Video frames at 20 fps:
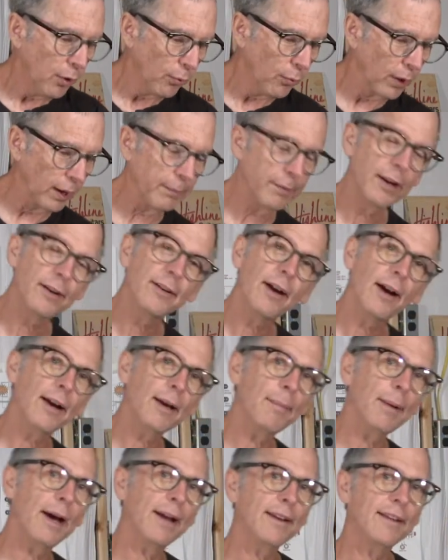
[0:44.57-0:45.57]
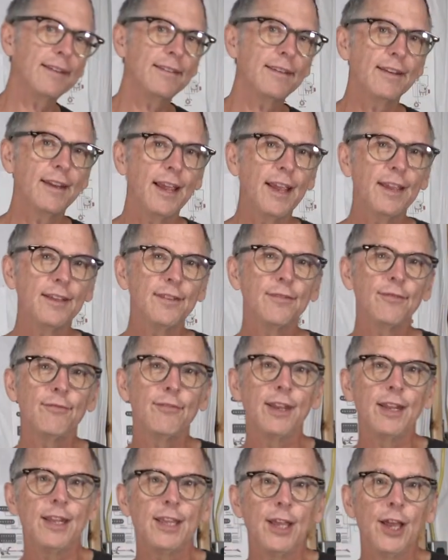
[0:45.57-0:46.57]
What I'm going to talk about in today's
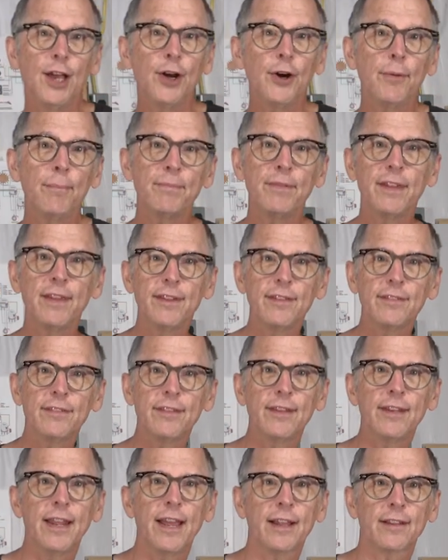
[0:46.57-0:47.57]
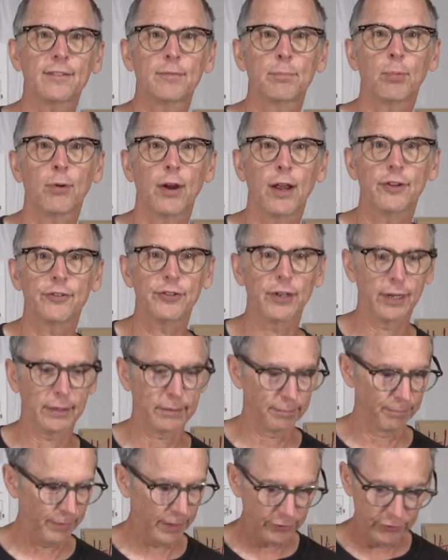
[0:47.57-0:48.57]
video is the next
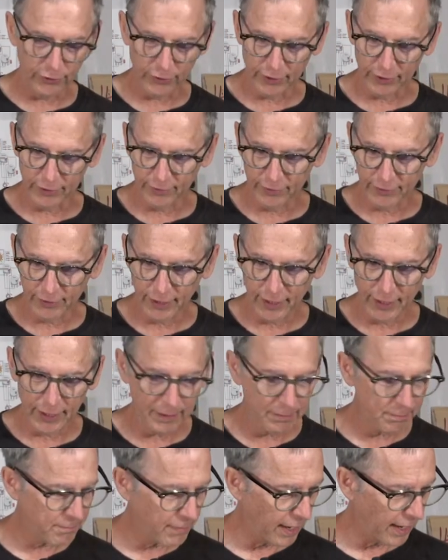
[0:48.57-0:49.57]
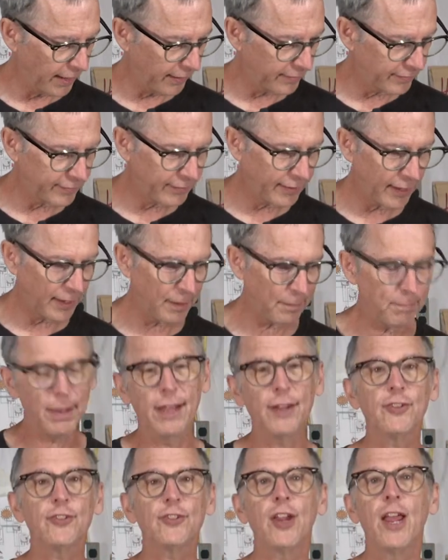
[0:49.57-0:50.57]
project. As you can see, my setup
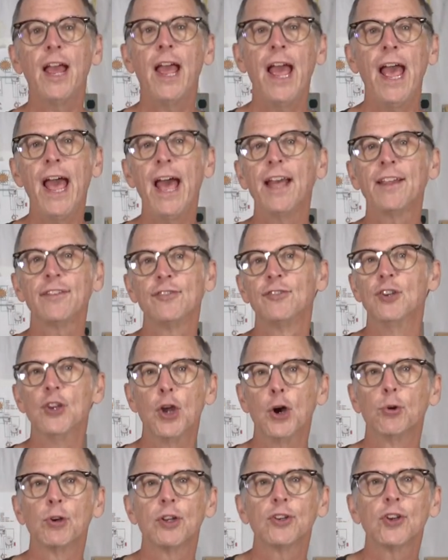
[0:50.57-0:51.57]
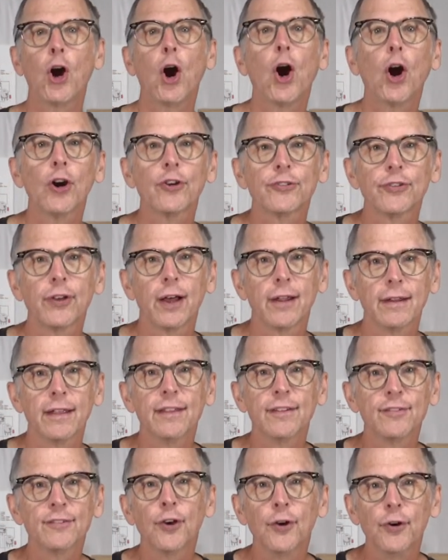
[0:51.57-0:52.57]
bench has no guitars on
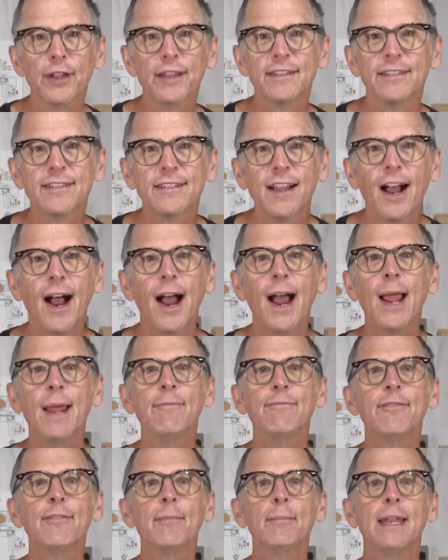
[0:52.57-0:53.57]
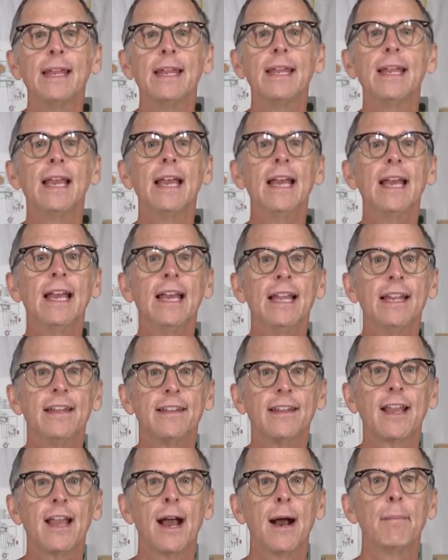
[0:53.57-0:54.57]
it. So it's time for me
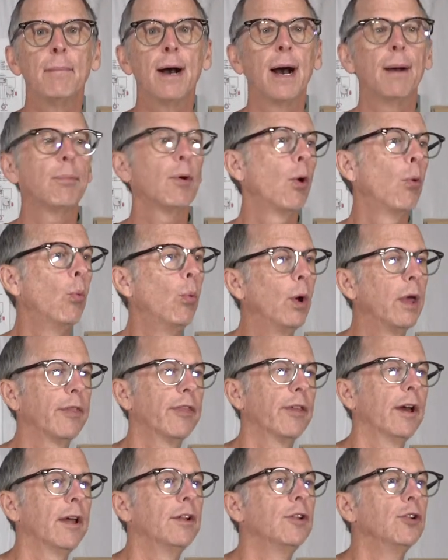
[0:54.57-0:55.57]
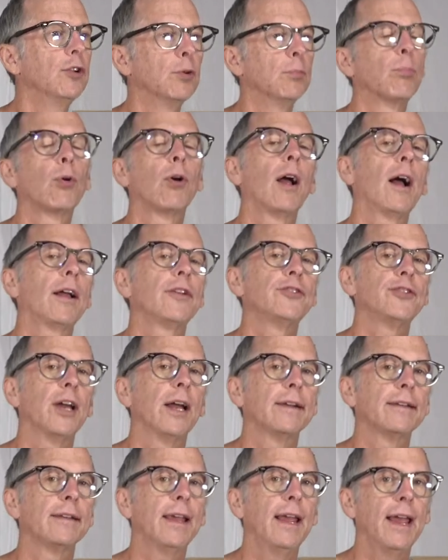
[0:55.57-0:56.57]
to come up with a new
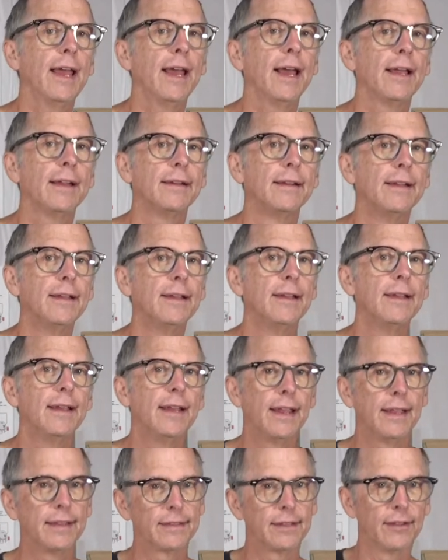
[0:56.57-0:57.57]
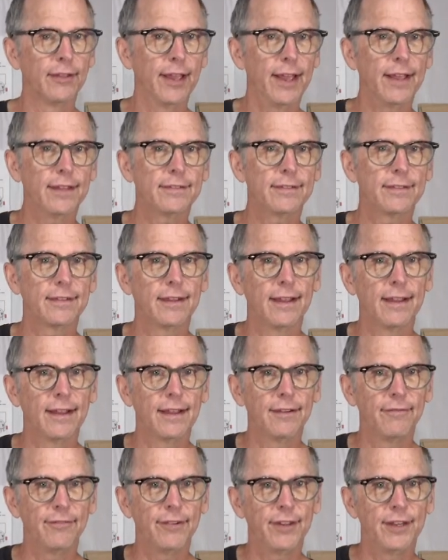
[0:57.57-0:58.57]
project. And in the last
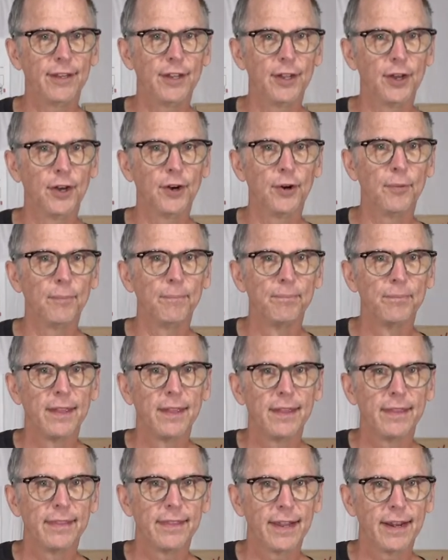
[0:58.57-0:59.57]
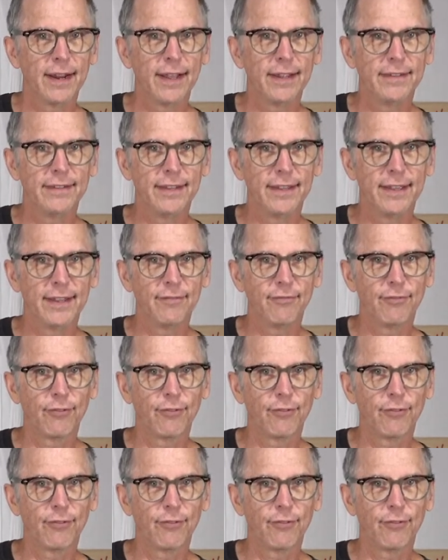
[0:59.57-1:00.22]
uh, video that I did